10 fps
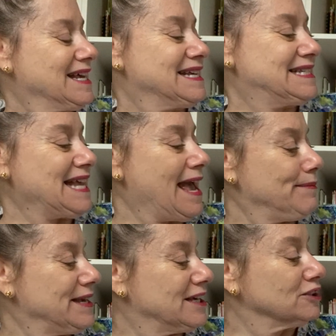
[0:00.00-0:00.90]

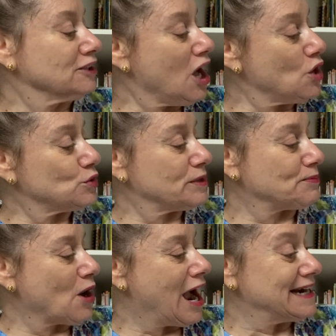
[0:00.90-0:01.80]
Sammy glowed with
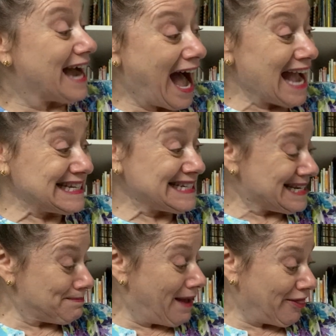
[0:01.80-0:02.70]
pride. I did
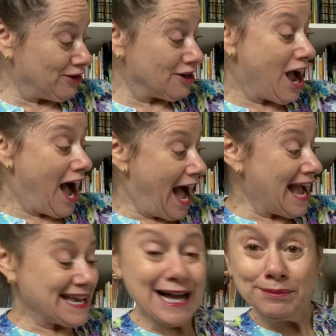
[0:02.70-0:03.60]
it, Mother.
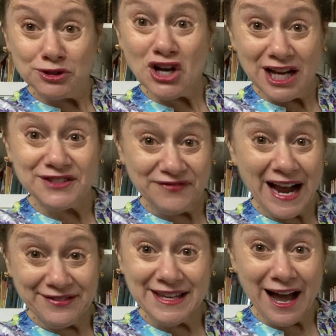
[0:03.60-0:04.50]
I helped Josh find
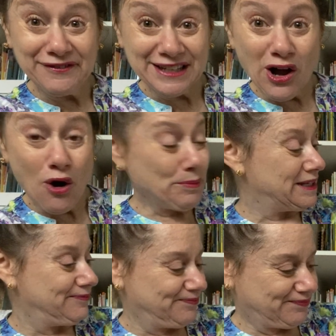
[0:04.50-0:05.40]
the afikoman.